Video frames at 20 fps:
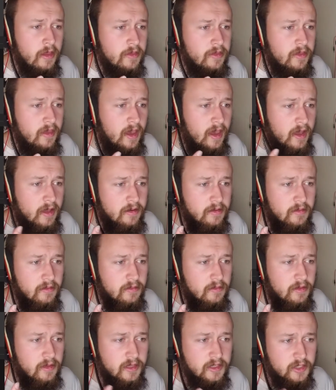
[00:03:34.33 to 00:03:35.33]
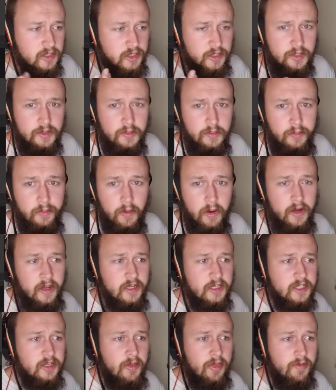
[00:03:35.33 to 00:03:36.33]
that is
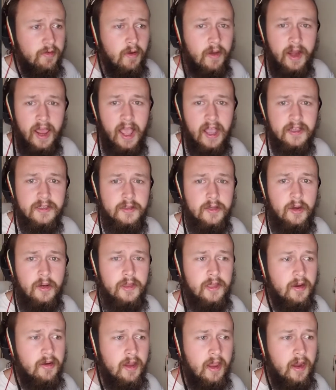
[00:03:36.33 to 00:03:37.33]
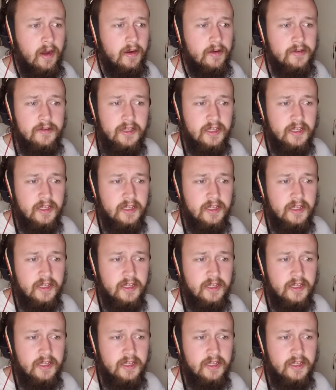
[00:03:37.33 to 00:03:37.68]
wanting to throw an accent on their character.